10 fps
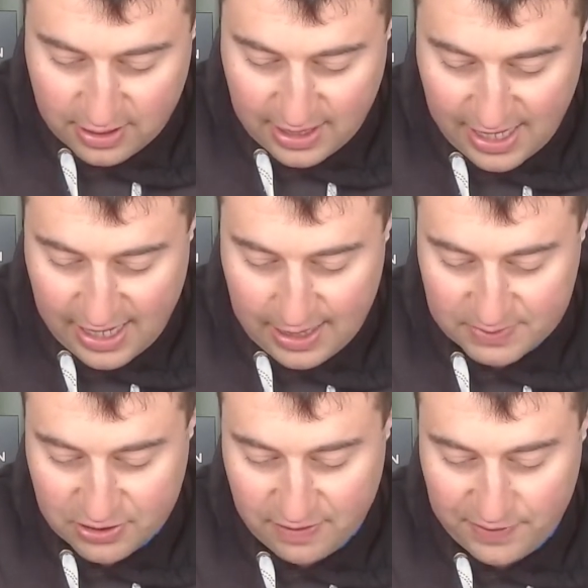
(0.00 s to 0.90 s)
Um,
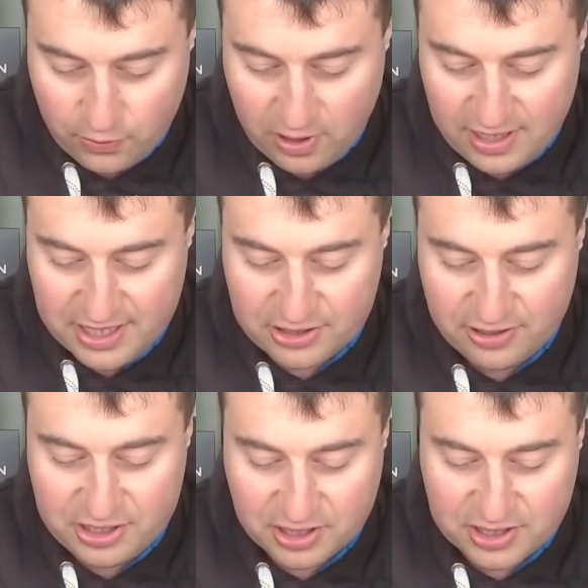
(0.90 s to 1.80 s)
so if you were literally
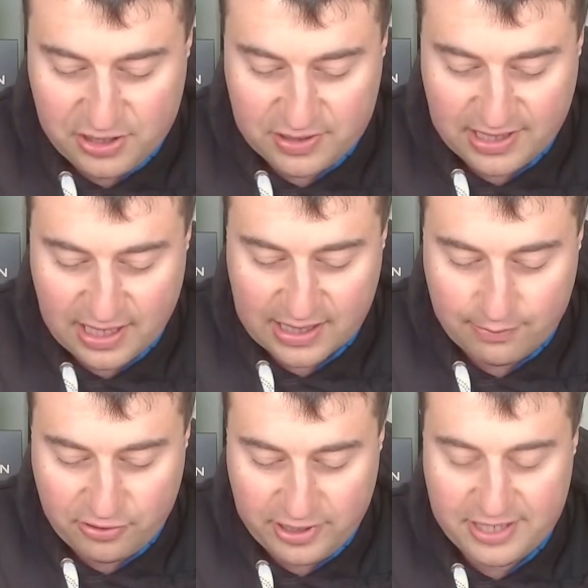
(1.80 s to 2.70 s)
just using it like a
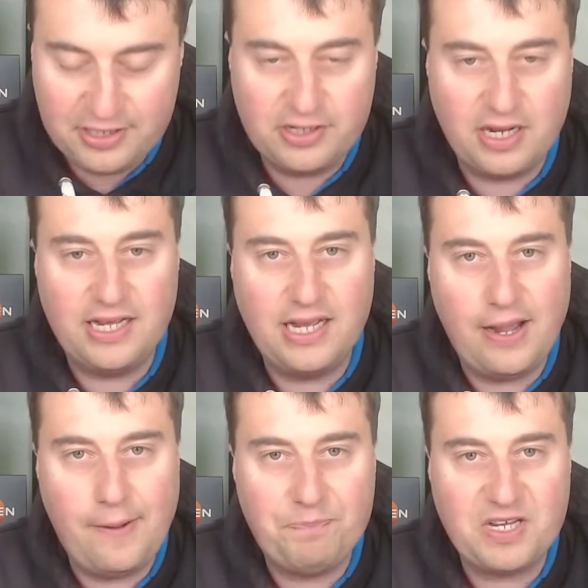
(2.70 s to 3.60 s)
bridge, like
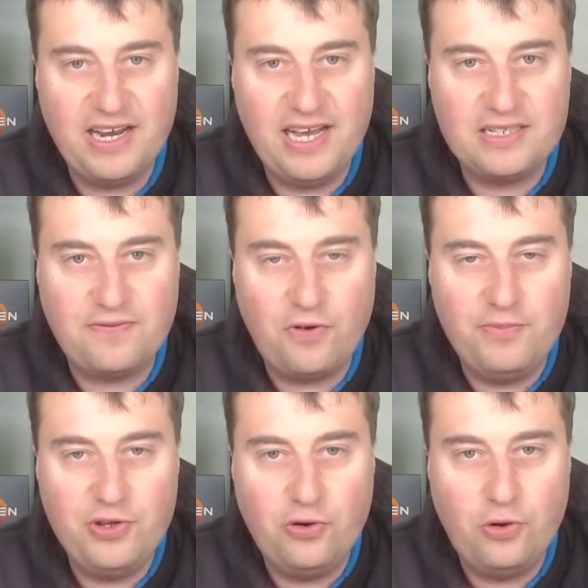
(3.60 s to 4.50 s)
um, to connect from
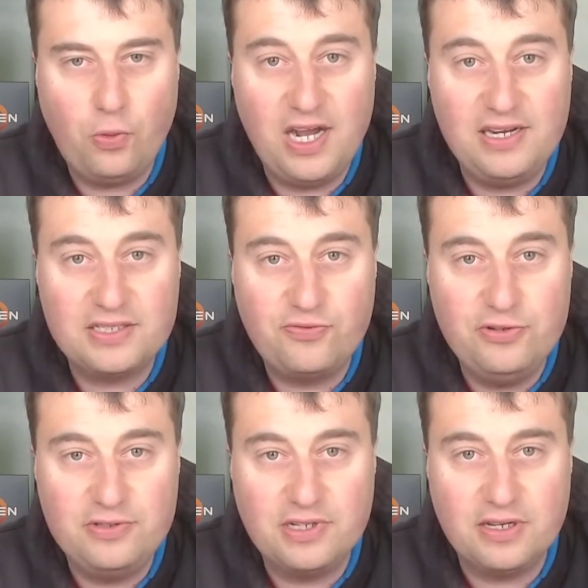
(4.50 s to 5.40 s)
your wireless
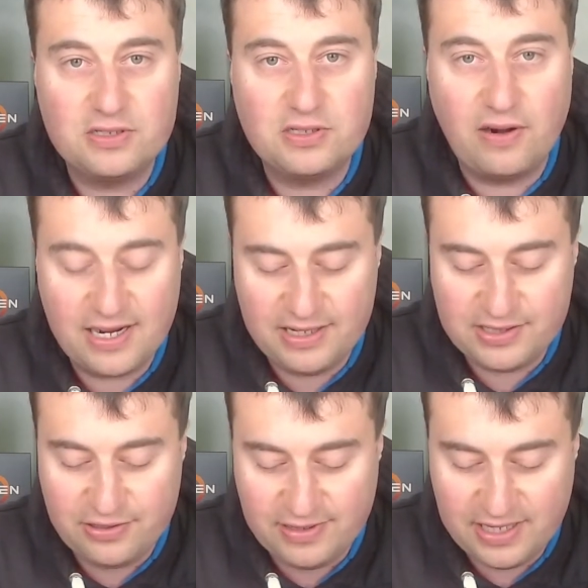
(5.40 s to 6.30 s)
router directly
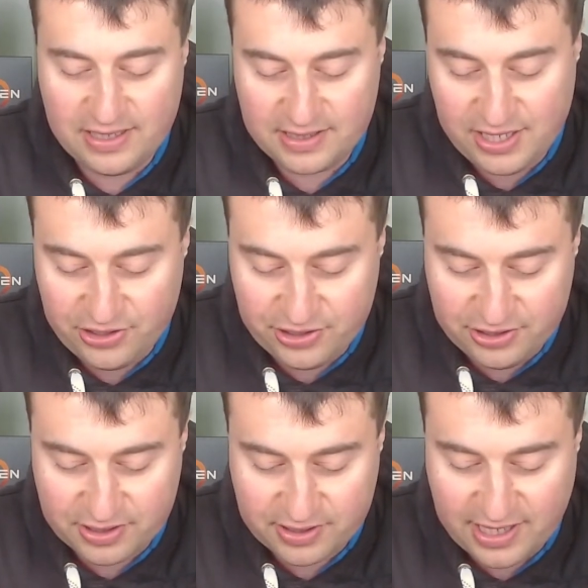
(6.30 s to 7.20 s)
to this, then you could
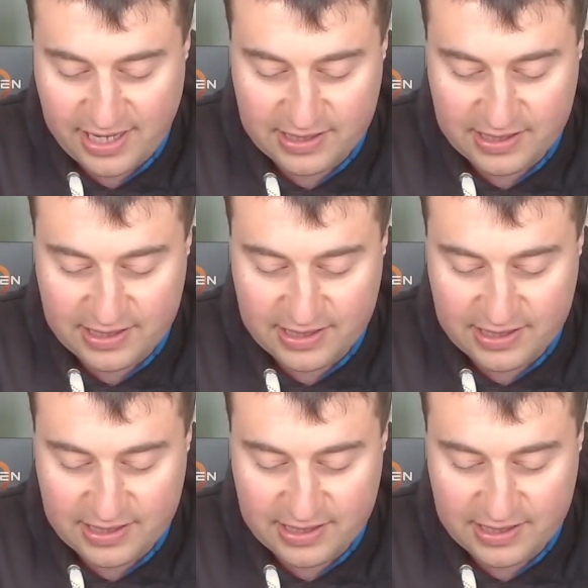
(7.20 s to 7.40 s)
just connect